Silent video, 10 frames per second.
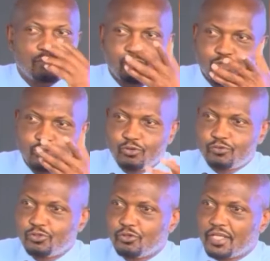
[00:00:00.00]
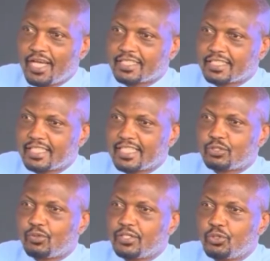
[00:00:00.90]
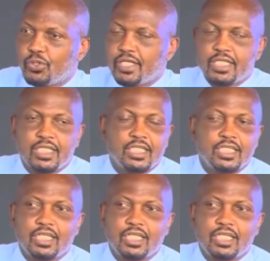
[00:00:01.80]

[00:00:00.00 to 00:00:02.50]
because, you, you know, the exercise that we were doing